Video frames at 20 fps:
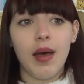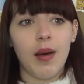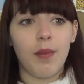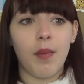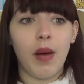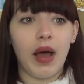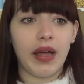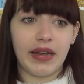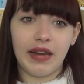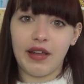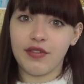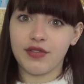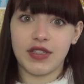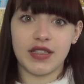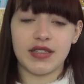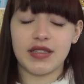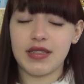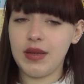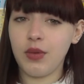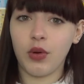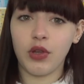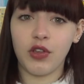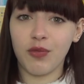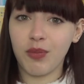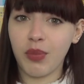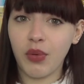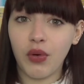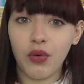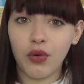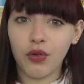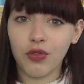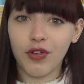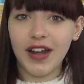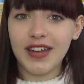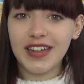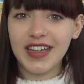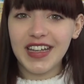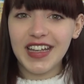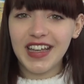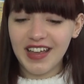I'd love to see what you've bought
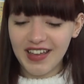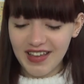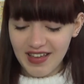already.